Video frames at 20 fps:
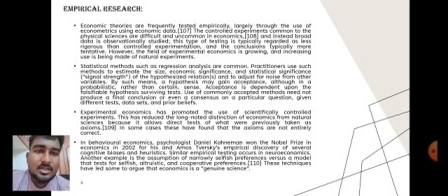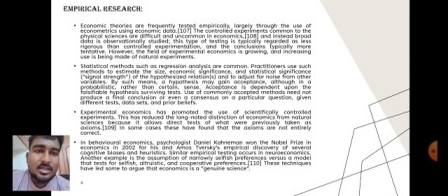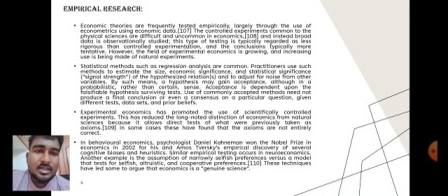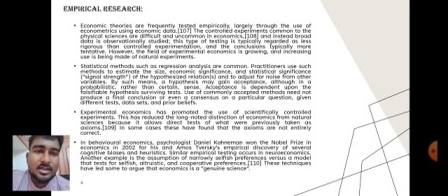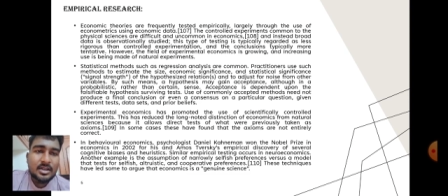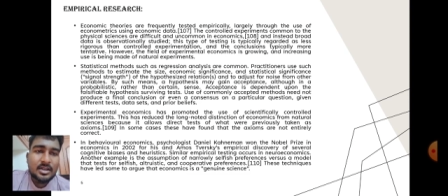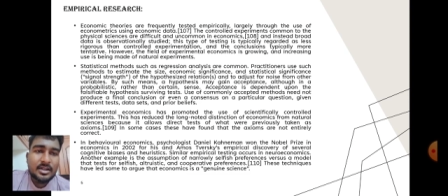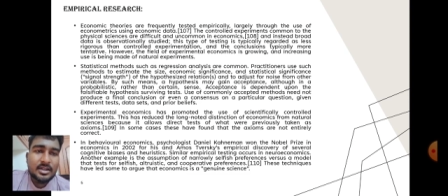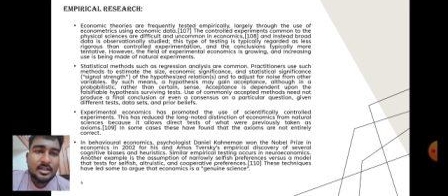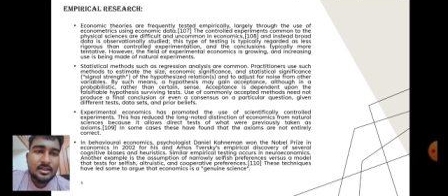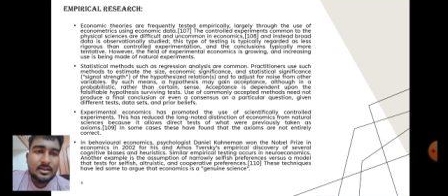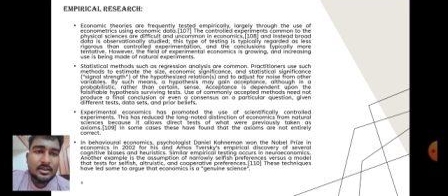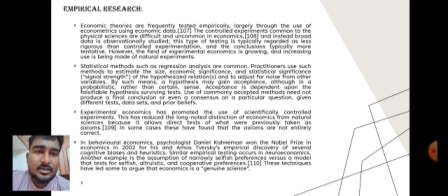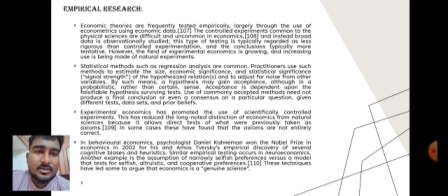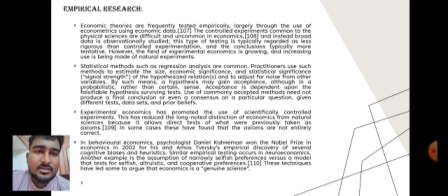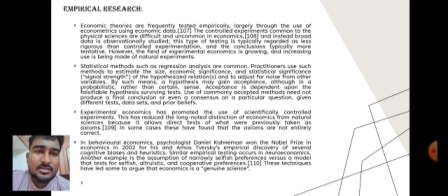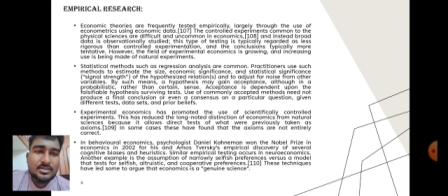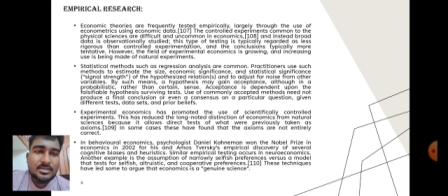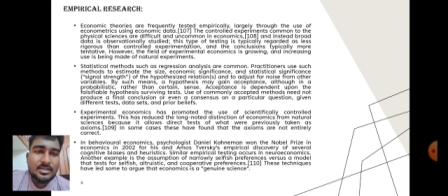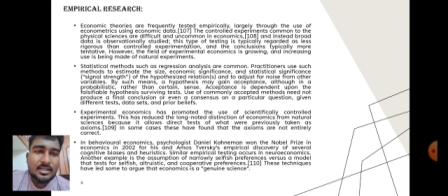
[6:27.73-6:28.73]
it allows
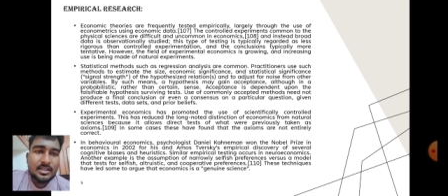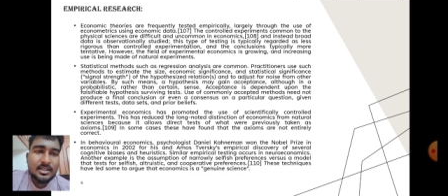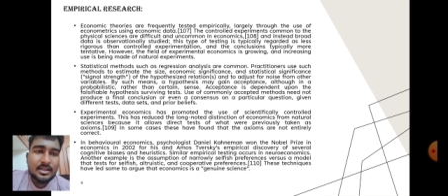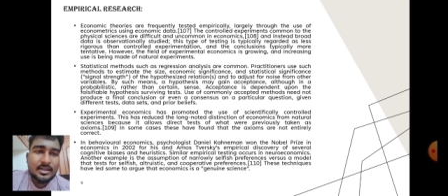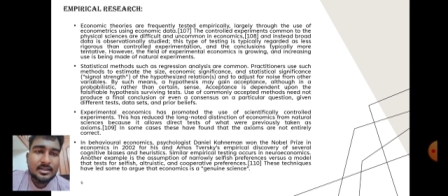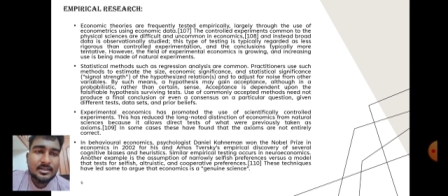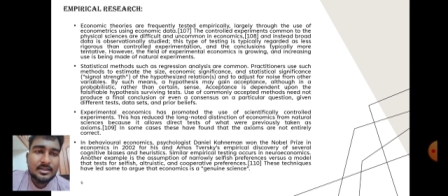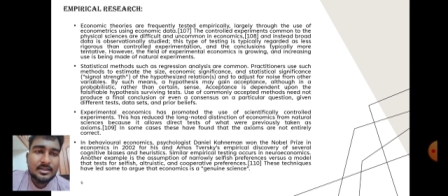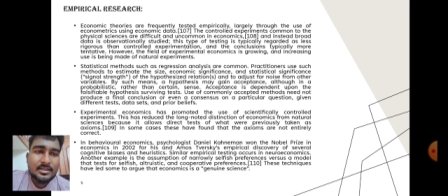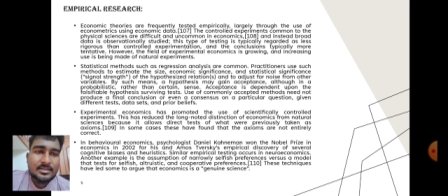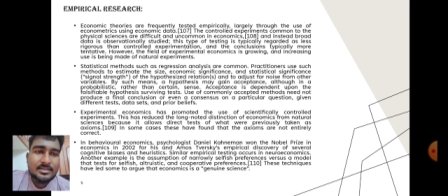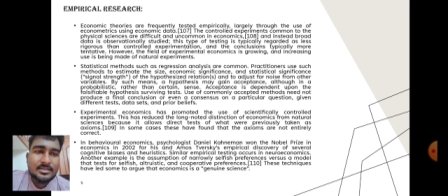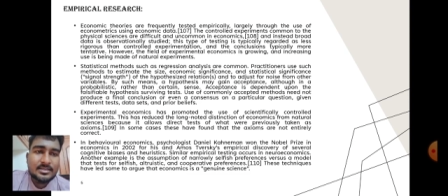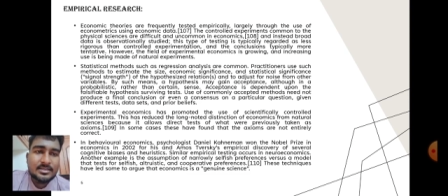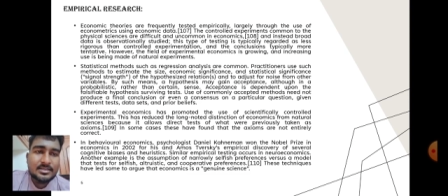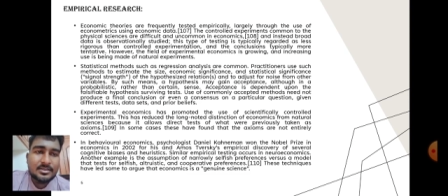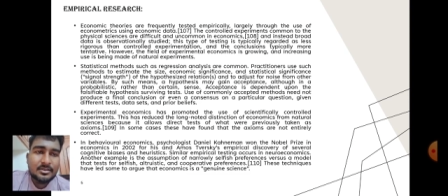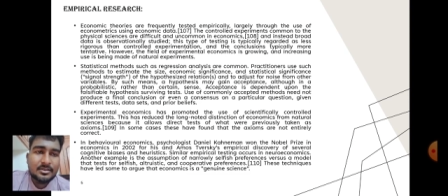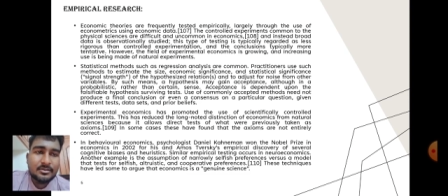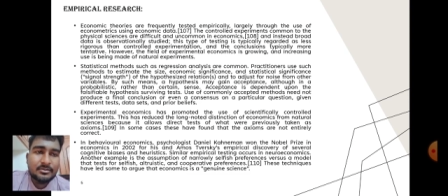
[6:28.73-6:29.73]
direct tests
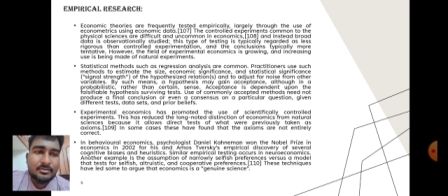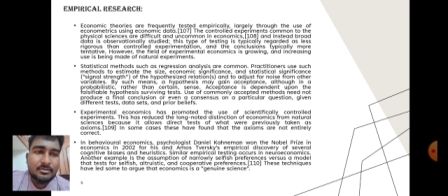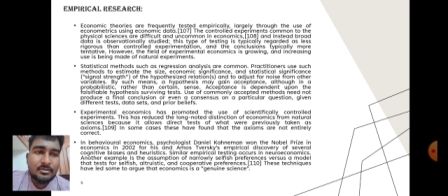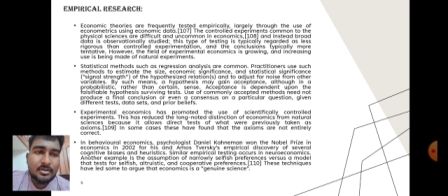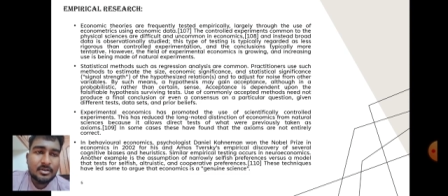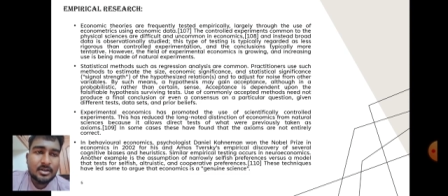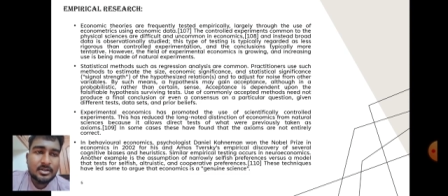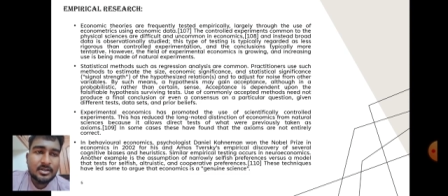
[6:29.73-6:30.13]
of what